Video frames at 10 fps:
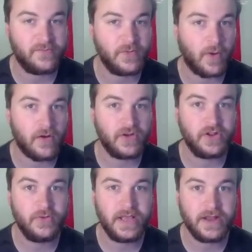If you are
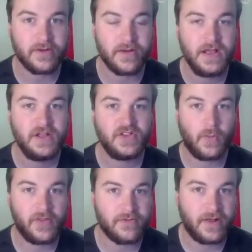new here to
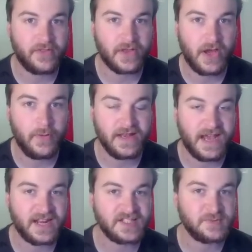Weather on the Go and
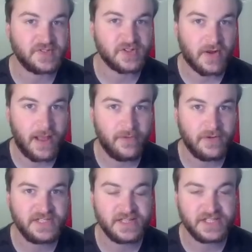not a
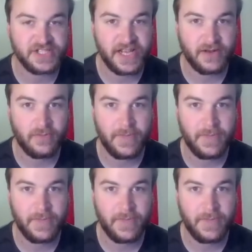subscriber to the channel,